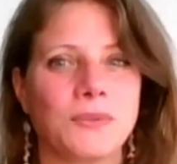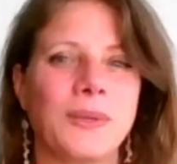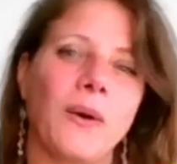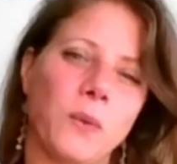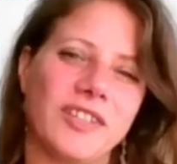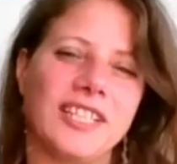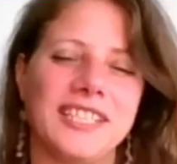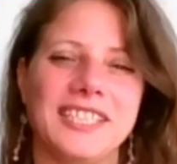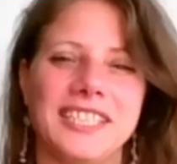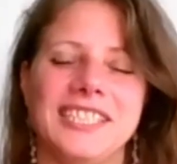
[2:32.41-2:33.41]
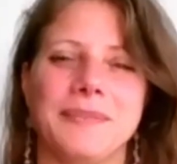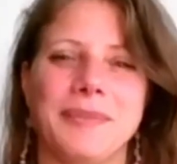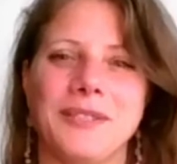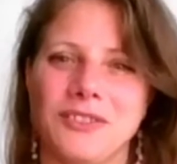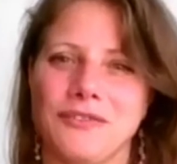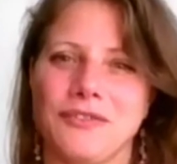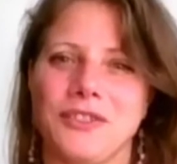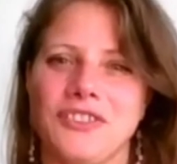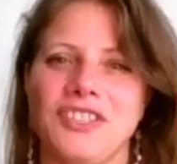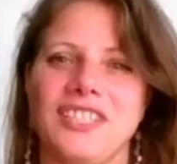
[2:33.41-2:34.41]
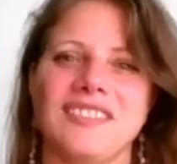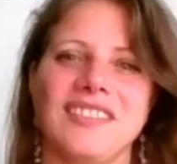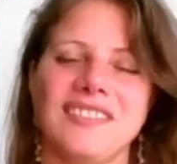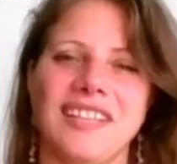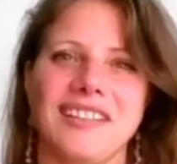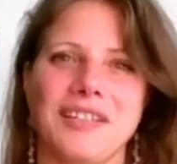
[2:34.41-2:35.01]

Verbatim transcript: Well, really a year, because the first year, as I said,